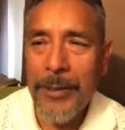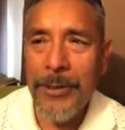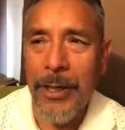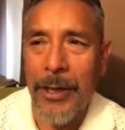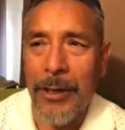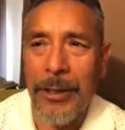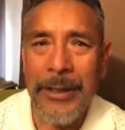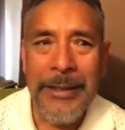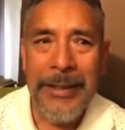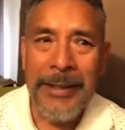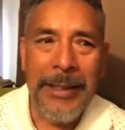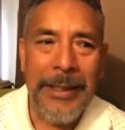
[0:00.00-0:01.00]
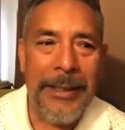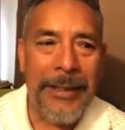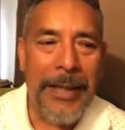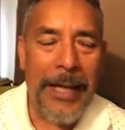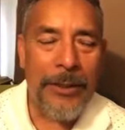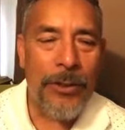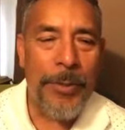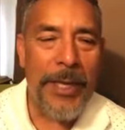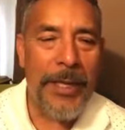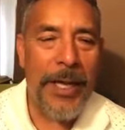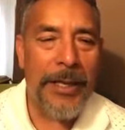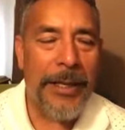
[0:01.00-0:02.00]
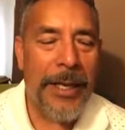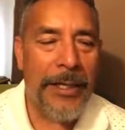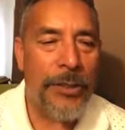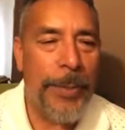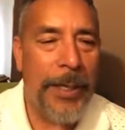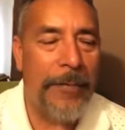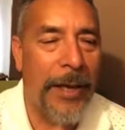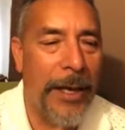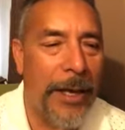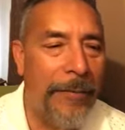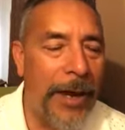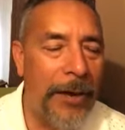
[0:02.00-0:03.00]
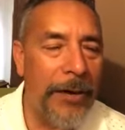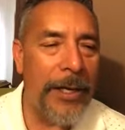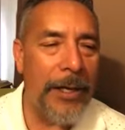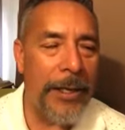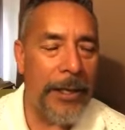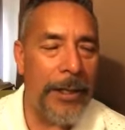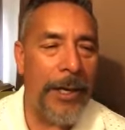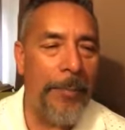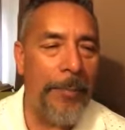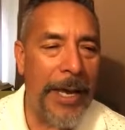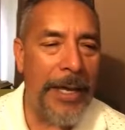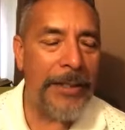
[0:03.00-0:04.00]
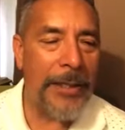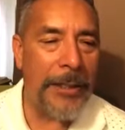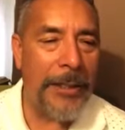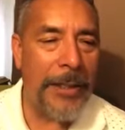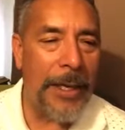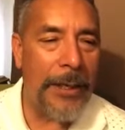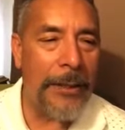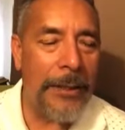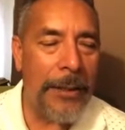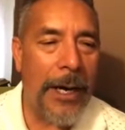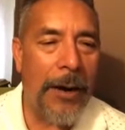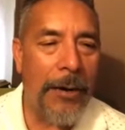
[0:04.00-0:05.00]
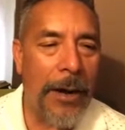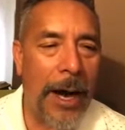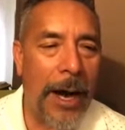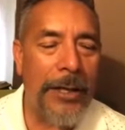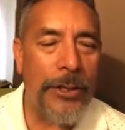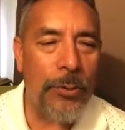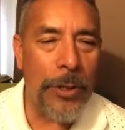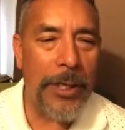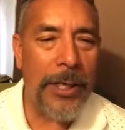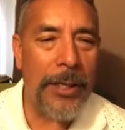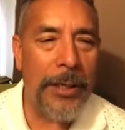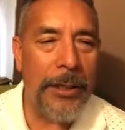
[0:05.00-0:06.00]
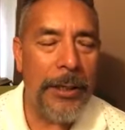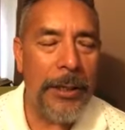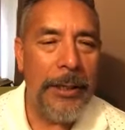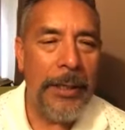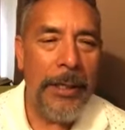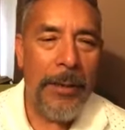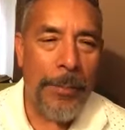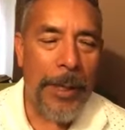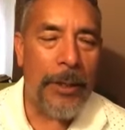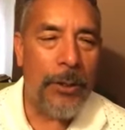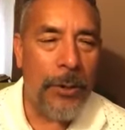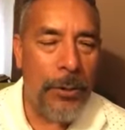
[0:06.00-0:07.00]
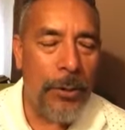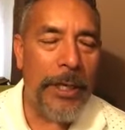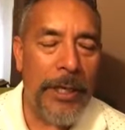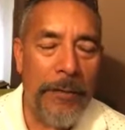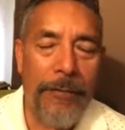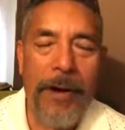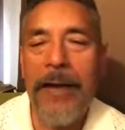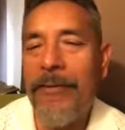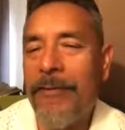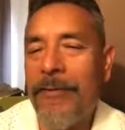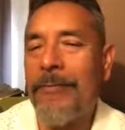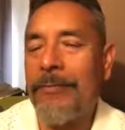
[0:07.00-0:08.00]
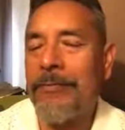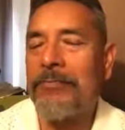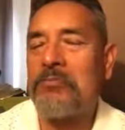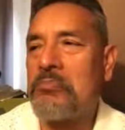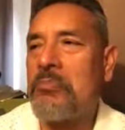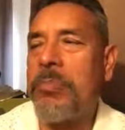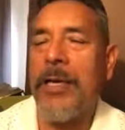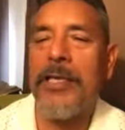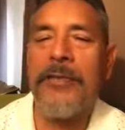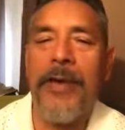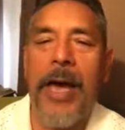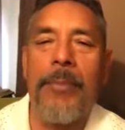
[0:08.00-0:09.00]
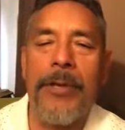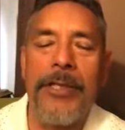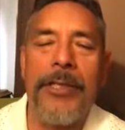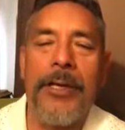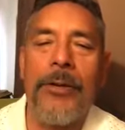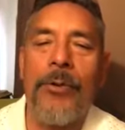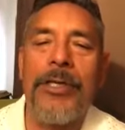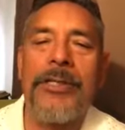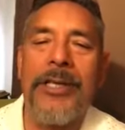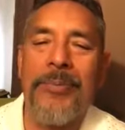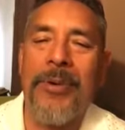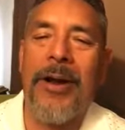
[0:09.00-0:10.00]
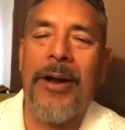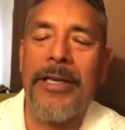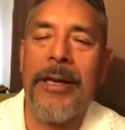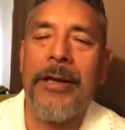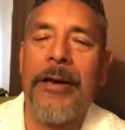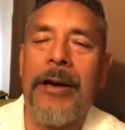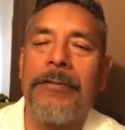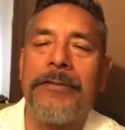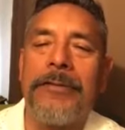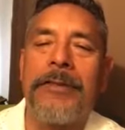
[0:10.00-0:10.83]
So that to me, that's been a very amazing thing, how God is working. But 25 plus families are the ones that probably laid off.